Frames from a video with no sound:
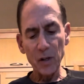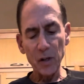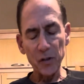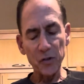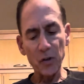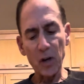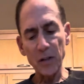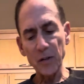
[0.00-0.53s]
to
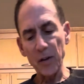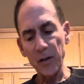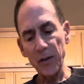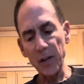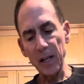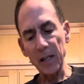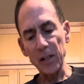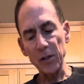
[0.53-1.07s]
start to
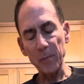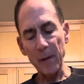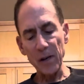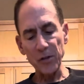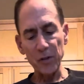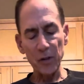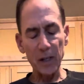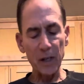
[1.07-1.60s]
thin,
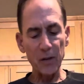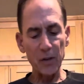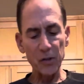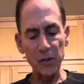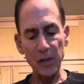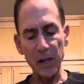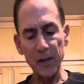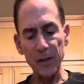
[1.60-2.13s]
especially in the
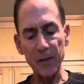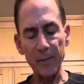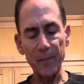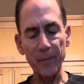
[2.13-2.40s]
center.